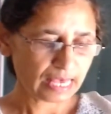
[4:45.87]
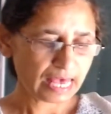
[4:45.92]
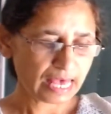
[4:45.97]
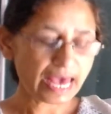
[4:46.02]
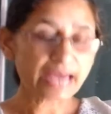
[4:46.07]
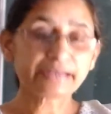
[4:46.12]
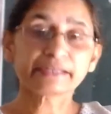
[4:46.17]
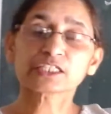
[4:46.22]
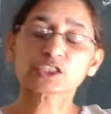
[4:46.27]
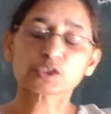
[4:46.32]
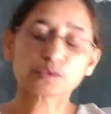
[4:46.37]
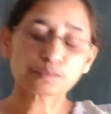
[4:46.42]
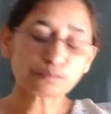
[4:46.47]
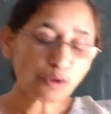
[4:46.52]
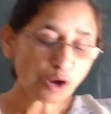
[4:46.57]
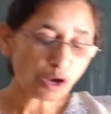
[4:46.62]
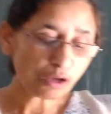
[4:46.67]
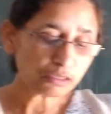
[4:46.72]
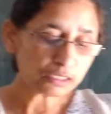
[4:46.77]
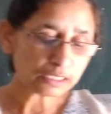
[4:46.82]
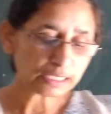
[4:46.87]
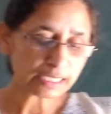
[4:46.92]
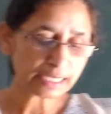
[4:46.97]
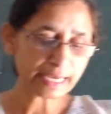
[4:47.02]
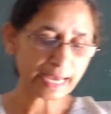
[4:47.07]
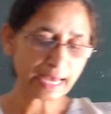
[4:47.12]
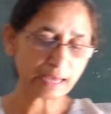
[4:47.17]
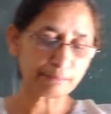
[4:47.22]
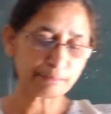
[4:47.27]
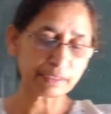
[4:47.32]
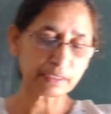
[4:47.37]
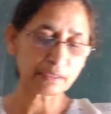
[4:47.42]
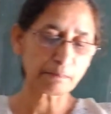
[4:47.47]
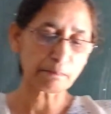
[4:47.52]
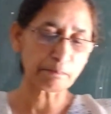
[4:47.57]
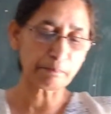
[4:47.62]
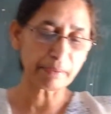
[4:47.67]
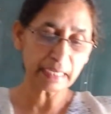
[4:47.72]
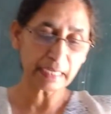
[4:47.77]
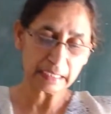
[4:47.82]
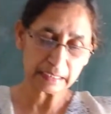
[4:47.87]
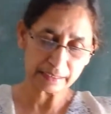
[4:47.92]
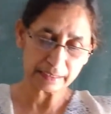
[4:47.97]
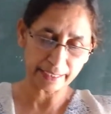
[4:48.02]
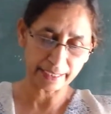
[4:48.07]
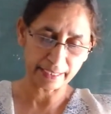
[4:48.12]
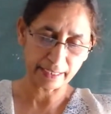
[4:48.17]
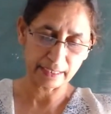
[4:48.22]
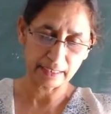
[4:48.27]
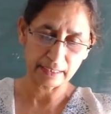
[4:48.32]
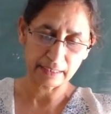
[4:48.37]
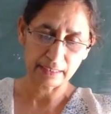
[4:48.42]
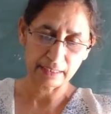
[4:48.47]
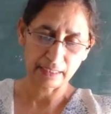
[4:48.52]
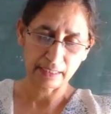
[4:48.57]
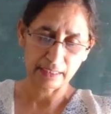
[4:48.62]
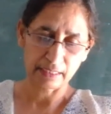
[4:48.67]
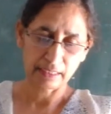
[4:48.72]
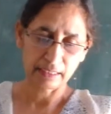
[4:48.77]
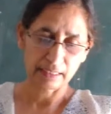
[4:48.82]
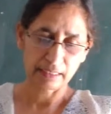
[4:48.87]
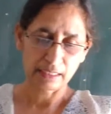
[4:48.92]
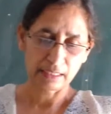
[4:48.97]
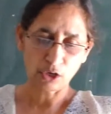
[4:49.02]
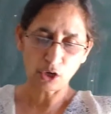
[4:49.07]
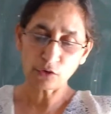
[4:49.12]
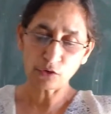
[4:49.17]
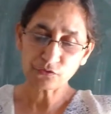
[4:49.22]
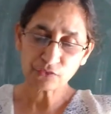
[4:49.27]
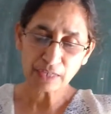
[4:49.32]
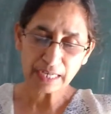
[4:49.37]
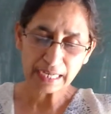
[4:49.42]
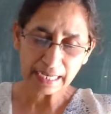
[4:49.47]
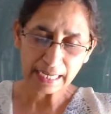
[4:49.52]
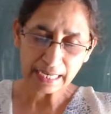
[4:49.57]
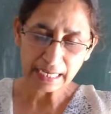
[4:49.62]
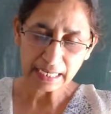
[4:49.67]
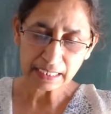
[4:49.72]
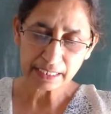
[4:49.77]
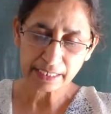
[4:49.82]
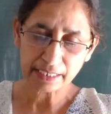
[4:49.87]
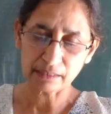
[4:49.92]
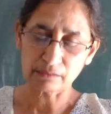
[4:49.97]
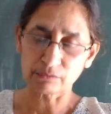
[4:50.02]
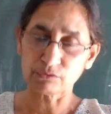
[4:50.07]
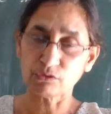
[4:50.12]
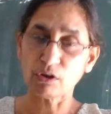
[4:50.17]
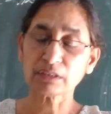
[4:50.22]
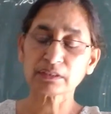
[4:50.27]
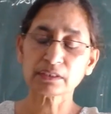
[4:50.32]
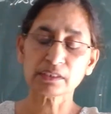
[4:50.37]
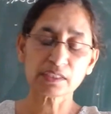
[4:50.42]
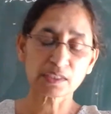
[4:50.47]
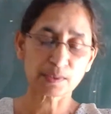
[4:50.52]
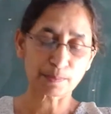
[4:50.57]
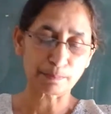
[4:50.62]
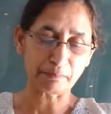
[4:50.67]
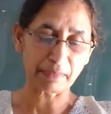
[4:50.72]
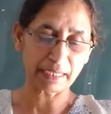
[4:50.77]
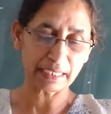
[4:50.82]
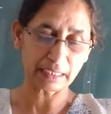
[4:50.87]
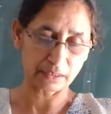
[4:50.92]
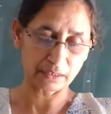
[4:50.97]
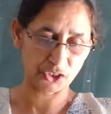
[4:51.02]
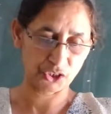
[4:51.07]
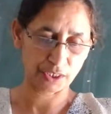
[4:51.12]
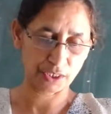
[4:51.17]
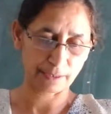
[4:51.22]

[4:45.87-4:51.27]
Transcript: and a small cabin built there of clay and wattles made.